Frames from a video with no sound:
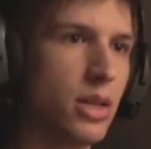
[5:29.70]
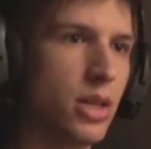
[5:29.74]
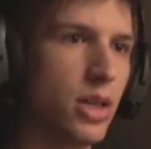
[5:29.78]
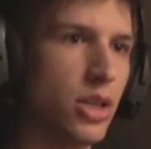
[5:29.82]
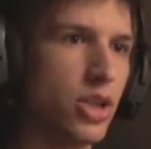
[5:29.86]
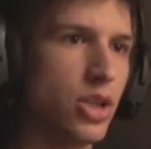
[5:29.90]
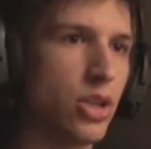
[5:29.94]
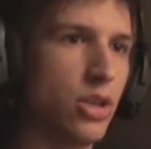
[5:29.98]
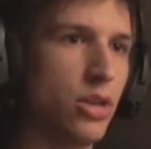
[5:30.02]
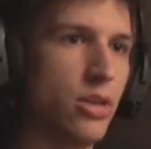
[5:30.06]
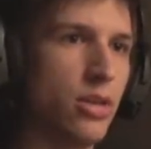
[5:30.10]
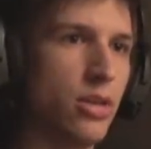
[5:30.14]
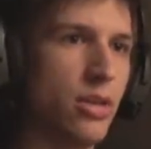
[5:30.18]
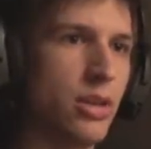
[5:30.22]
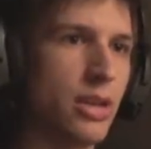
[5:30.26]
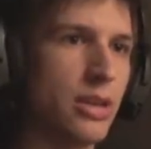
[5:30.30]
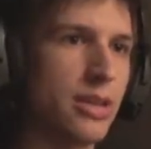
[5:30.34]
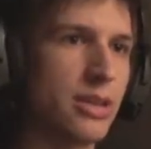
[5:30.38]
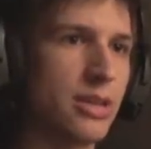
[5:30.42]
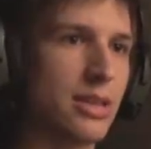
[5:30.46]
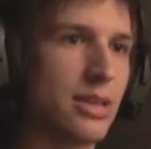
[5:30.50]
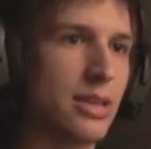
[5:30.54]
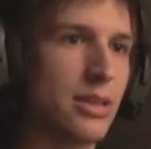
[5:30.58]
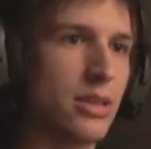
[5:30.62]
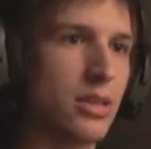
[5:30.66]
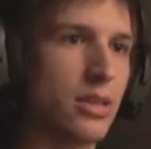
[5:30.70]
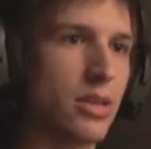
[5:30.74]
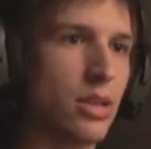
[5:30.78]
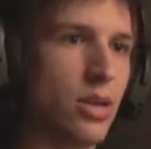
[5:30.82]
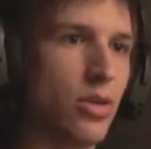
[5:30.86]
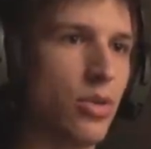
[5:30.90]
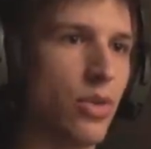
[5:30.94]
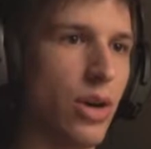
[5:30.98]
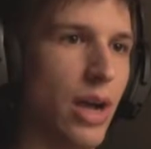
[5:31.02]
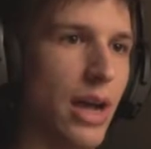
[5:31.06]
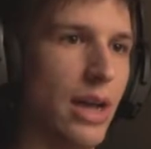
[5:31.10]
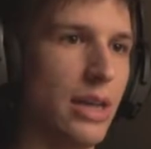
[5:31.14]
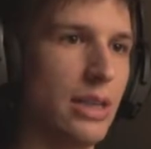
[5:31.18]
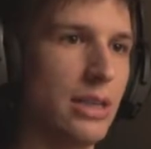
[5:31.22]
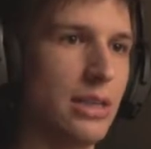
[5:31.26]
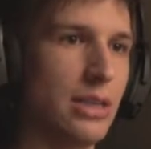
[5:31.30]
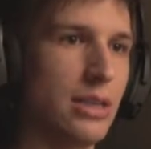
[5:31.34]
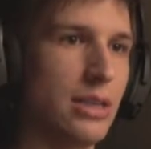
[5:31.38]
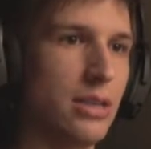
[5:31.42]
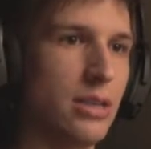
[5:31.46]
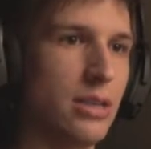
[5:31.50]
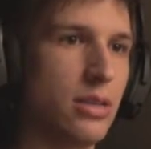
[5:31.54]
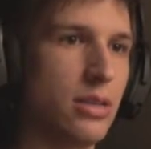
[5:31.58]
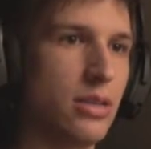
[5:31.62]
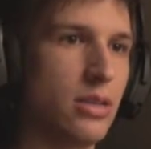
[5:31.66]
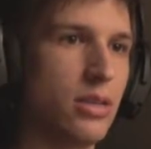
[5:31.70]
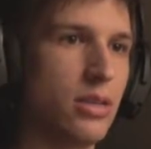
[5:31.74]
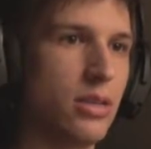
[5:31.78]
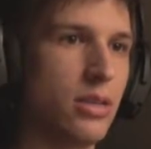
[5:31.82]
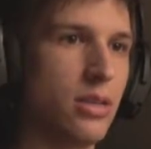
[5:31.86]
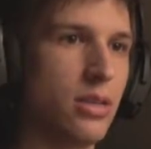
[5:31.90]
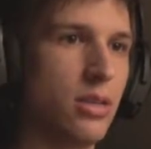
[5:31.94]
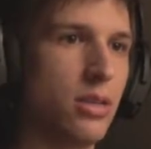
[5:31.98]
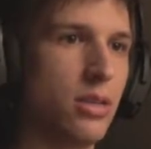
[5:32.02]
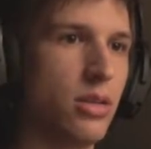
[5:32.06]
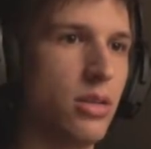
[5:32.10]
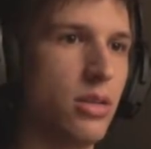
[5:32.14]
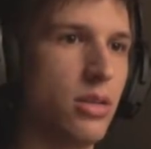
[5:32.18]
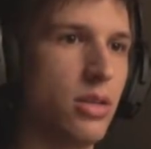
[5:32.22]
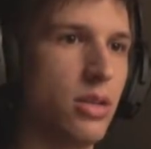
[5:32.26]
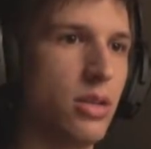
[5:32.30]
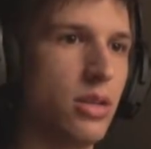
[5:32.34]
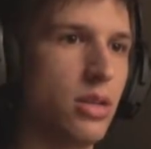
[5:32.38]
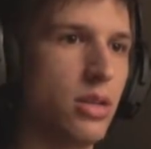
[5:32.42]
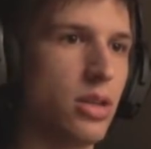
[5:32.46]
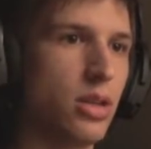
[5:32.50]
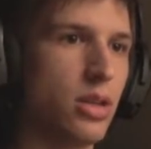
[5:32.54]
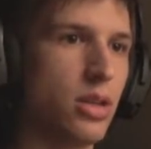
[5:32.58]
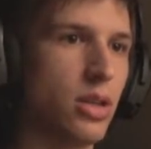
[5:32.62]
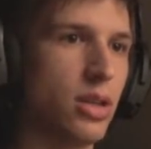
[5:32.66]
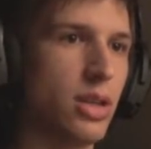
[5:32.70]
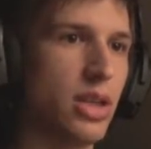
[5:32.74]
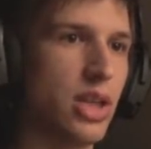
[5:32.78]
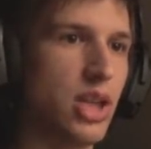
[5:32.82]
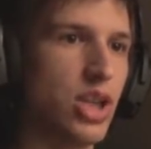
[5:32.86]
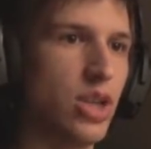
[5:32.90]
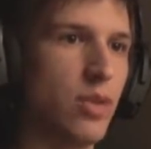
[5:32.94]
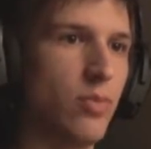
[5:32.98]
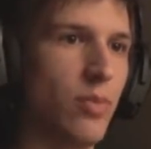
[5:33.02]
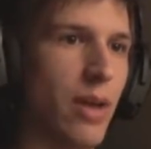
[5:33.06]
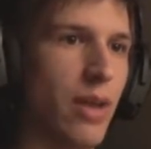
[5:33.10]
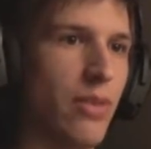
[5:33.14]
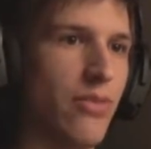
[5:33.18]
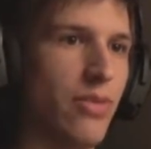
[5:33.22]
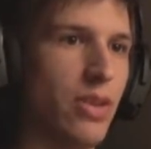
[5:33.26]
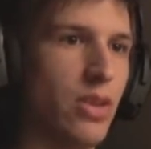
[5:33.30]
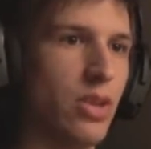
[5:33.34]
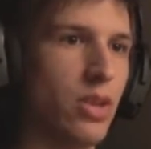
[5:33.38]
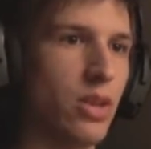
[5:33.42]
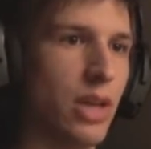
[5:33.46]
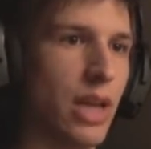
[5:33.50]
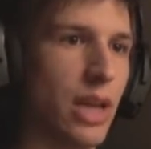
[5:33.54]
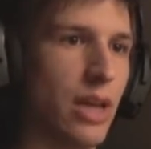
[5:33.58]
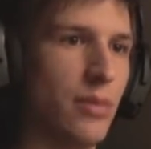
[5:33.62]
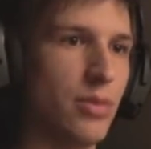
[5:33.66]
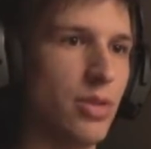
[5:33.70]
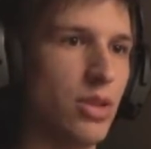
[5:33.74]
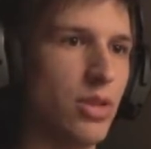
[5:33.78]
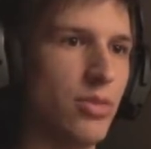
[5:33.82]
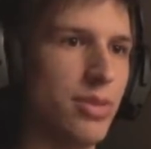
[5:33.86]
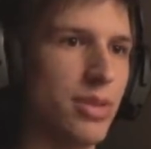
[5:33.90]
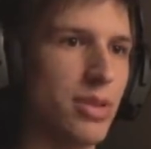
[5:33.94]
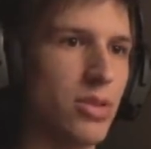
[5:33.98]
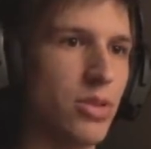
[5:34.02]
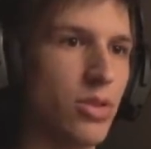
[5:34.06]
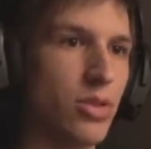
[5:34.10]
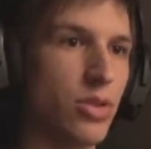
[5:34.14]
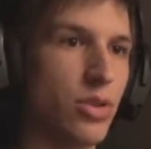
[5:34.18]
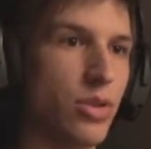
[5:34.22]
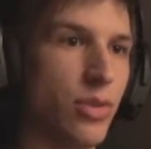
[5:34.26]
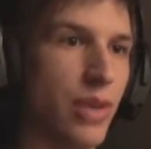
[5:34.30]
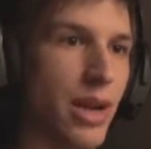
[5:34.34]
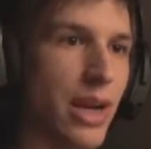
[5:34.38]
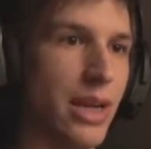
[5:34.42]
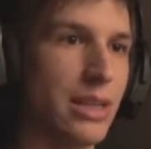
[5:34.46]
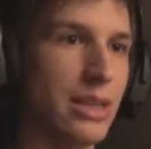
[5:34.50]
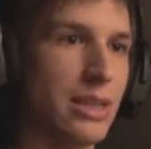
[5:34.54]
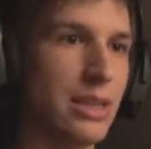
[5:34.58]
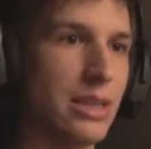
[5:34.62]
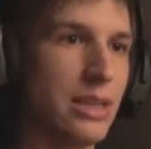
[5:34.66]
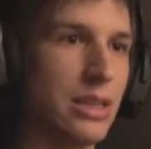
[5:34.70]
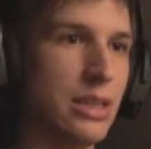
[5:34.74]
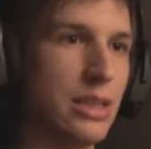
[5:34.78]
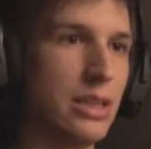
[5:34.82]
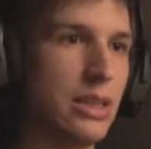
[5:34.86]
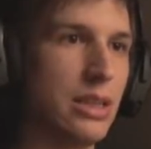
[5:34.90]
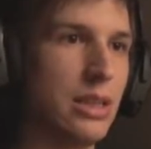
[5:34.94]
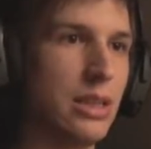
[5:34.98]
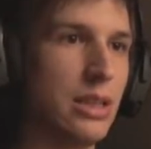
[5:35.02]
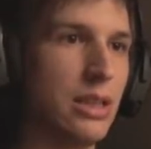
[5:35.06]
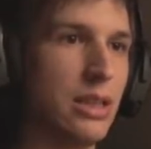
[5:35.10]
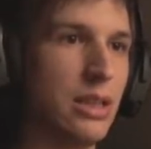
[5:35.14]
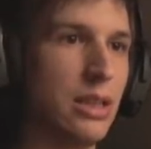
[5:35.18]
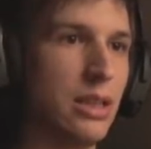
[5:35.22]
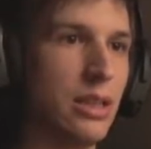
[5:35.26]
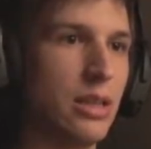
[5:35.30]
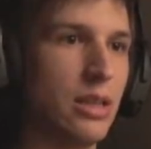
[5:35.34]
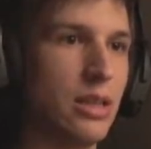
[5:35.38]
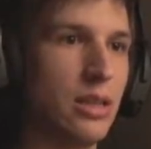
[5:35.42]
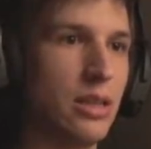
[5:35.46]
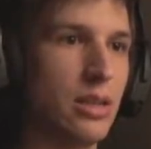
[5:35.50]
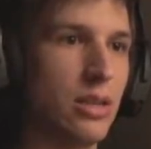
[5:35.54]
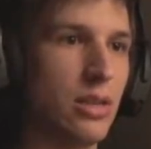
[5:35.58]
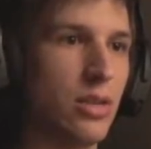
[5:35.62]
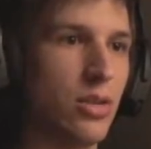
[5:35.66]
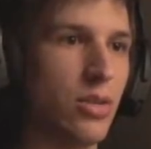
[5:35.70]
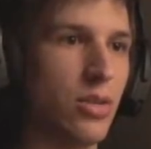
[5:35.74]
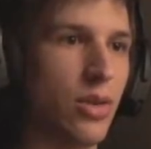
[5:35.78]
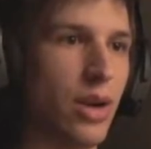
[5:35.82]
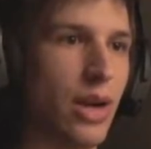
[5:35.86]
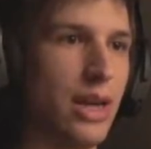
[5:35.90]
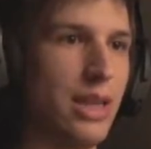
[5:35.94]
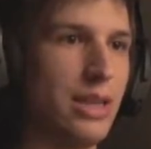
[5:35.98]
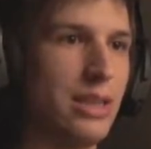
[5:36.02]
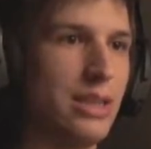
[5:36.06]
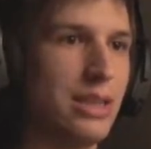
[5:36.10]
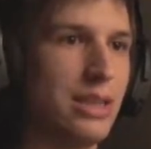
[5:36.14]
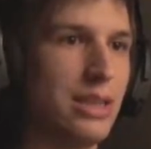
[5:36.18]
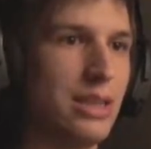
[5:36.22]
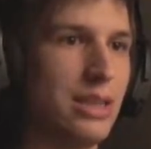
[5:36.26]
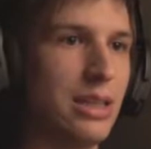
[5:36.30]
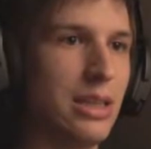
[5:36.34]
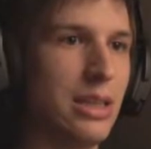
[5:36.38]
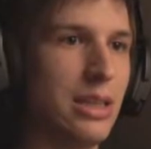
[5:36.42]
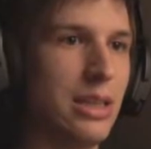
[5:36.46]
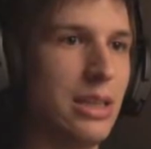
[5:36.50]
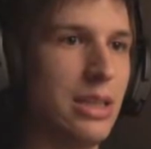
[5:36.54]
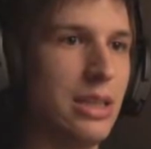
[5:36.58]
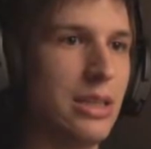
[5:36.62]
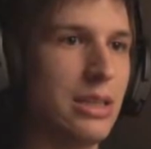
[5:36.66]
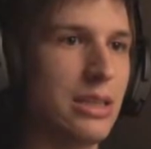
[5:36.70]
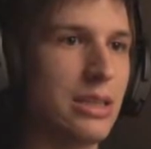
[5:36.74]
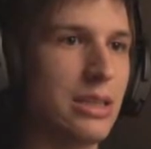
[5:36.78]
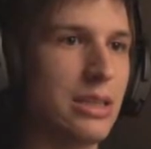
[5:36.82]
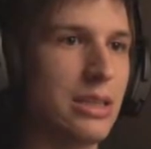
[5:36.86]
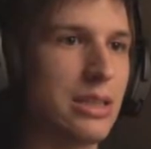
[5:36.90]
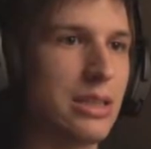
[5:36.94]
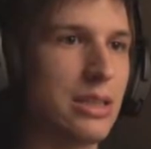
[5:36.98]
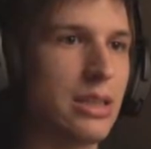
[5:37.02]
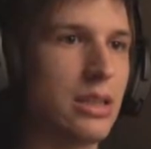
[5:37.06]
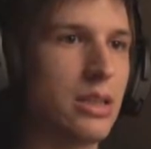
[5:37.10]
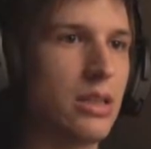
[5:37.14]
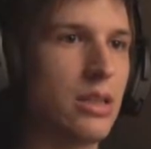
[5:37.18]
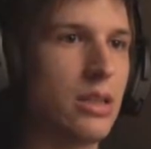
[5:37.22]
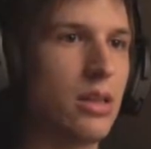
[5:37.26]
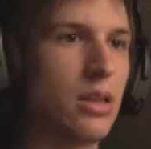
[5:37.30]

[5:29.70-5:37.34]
Yeah, sure. Let's go right. Conditioned by video games. Always go to the right. The right is...